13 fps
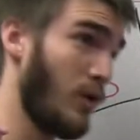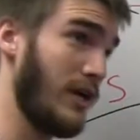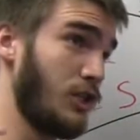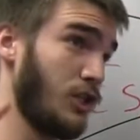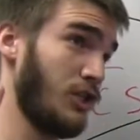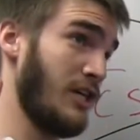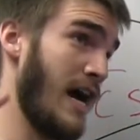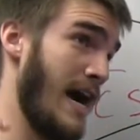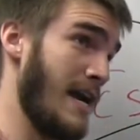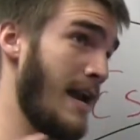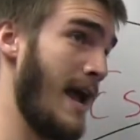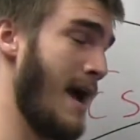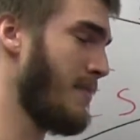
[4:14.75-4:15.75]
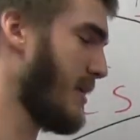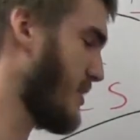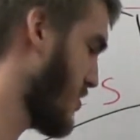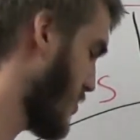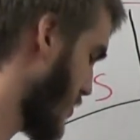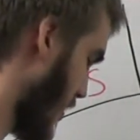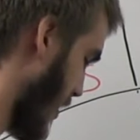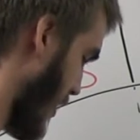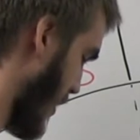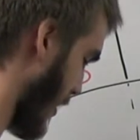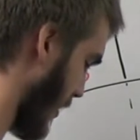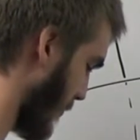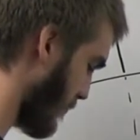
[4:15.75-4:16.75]
rich dynamics,
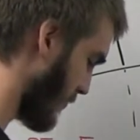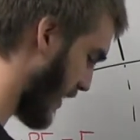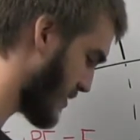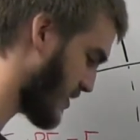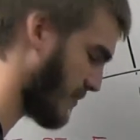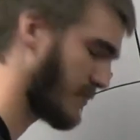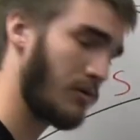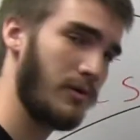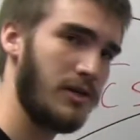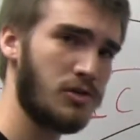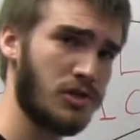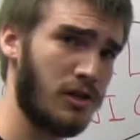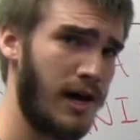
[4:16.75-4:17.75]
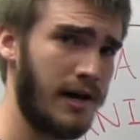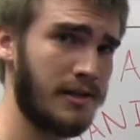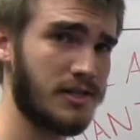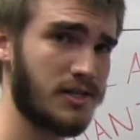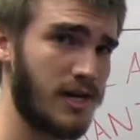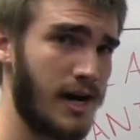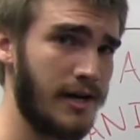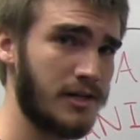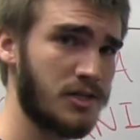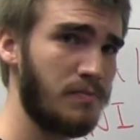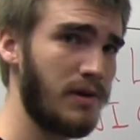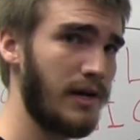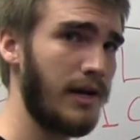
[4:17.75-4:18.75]
that's something we use a lot in
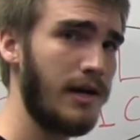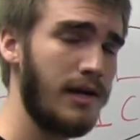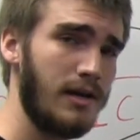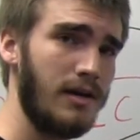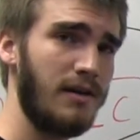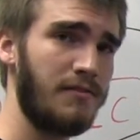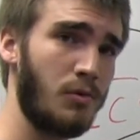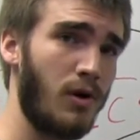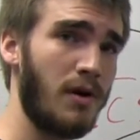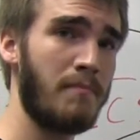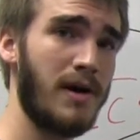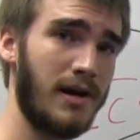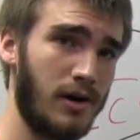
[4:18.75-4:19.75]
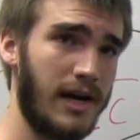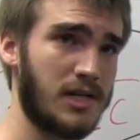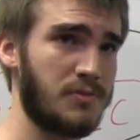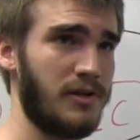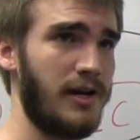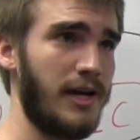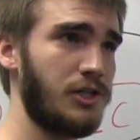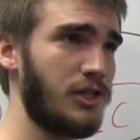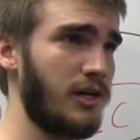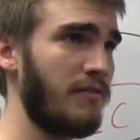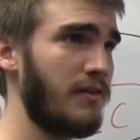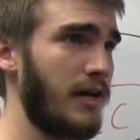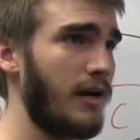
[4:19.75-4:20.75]
science, but if you want a better
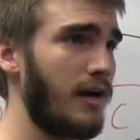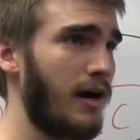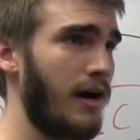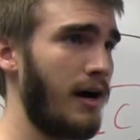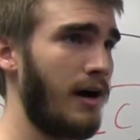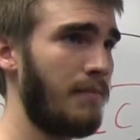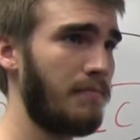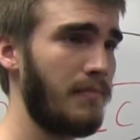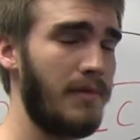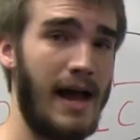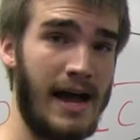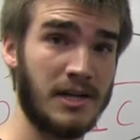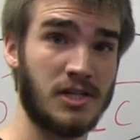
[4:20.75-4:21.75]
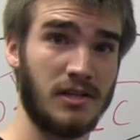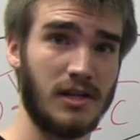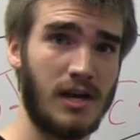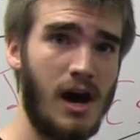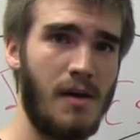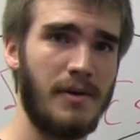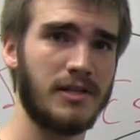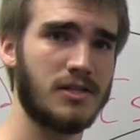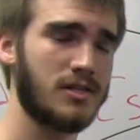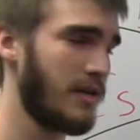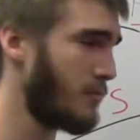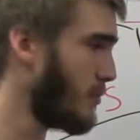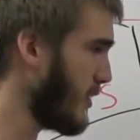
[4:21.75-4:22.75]
explanation of it, ask in the
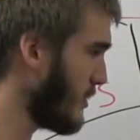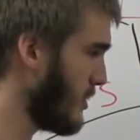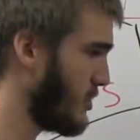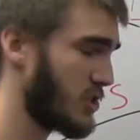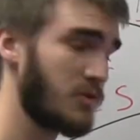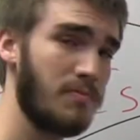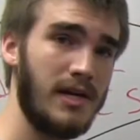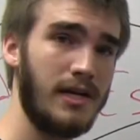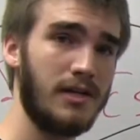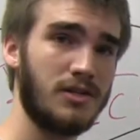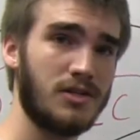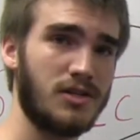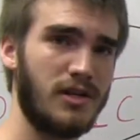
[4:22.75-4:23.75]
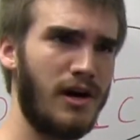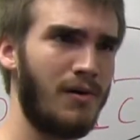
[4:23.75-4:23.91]
comments. It really just means,